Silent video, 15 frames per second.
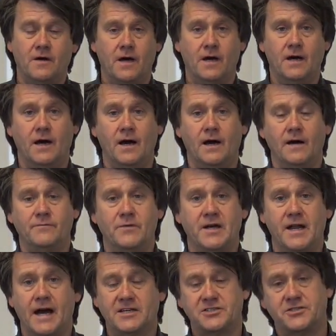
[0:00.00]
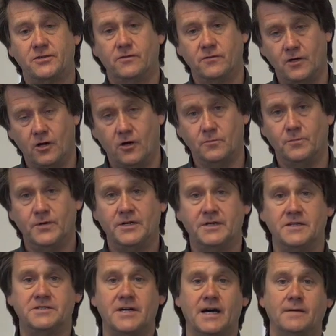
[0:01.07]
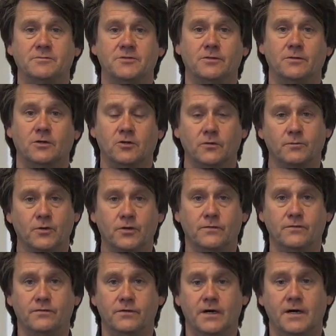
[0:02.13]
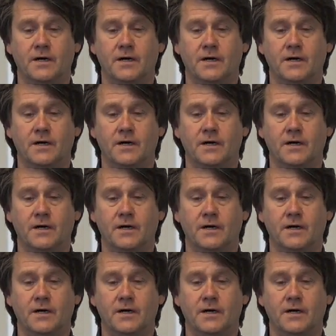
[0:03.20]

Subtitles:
I've been asked over a long period of time to do a couple of